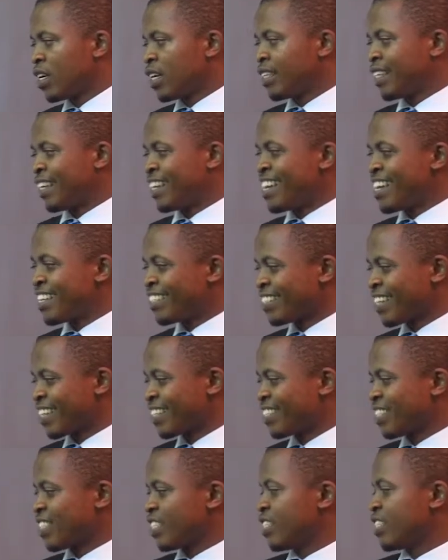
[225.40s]
The next
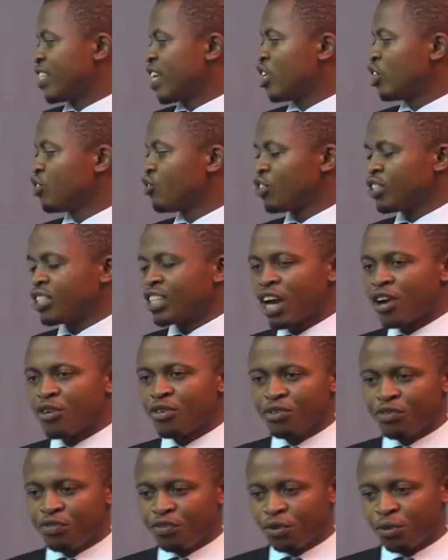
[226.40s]
session is the literature
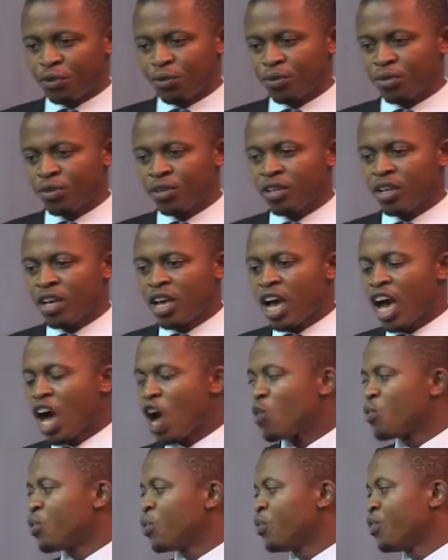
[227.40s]
review,
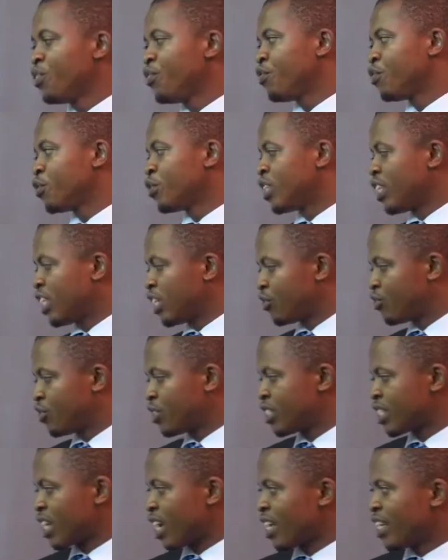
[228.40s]
how we reviewed
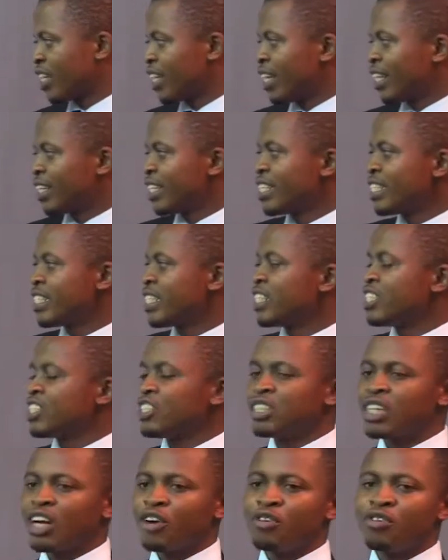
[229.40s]
literature. This
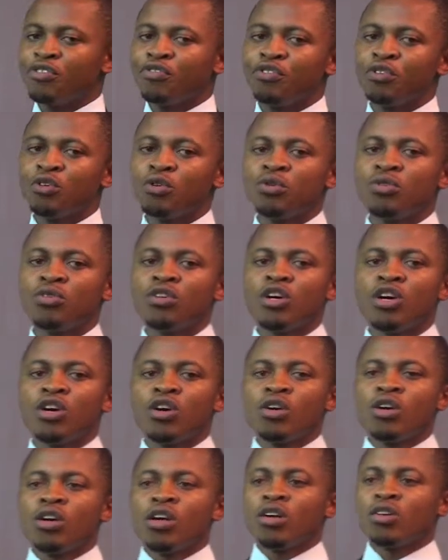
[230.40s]
literature review
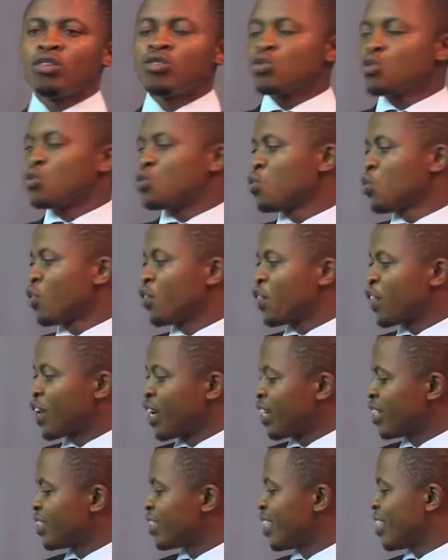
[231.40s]
took
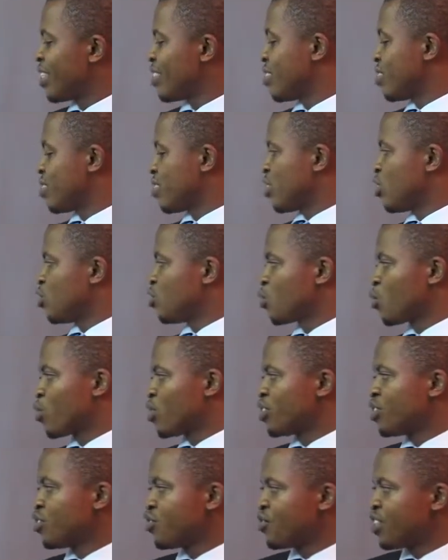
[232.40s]
three things into
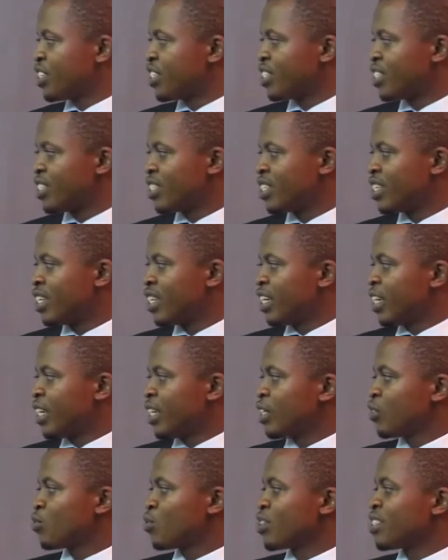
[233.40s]
consideration.
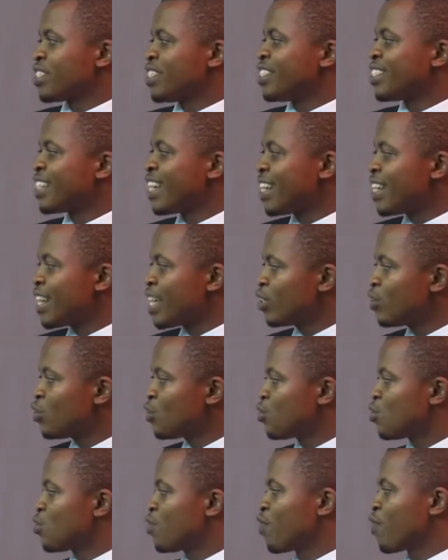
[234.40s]
It was
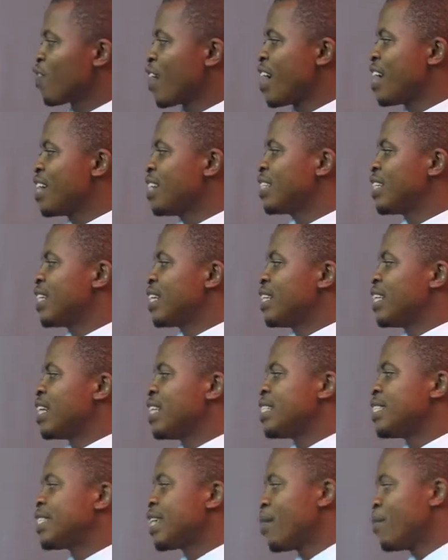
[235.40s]
intended to find the
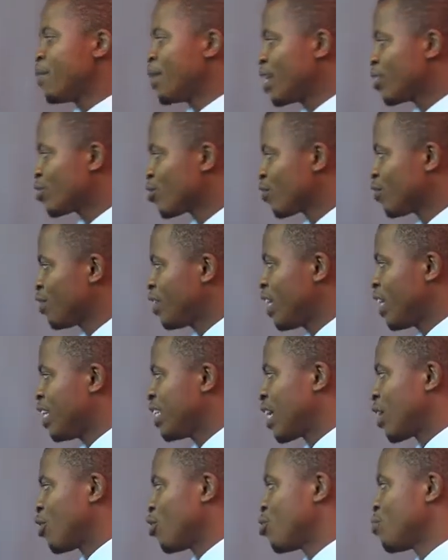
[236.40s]
determinants of
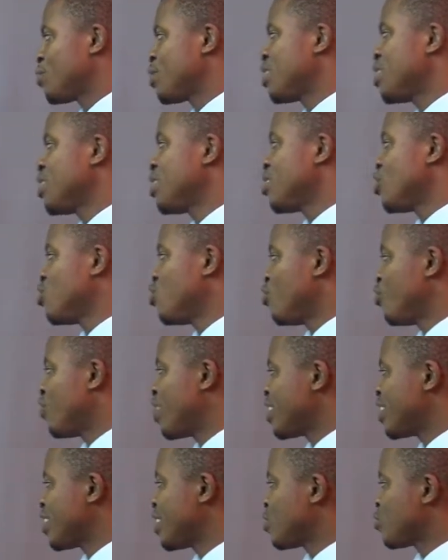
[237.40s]
e-learning adoptions in
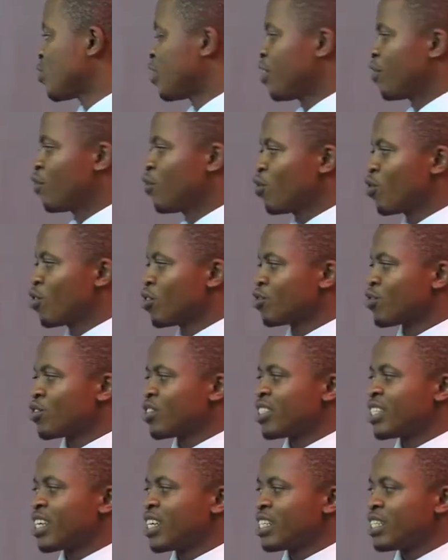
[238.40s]
universities with a focus on
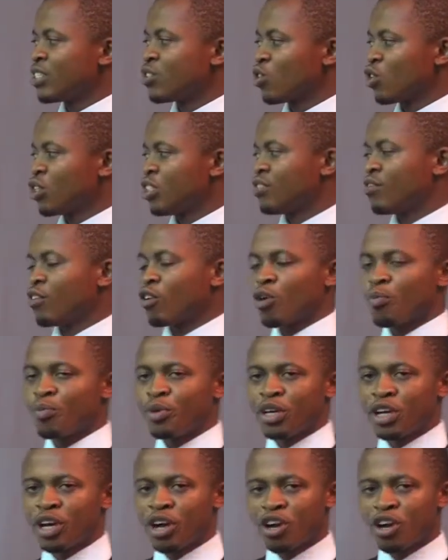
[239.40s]
studies on developing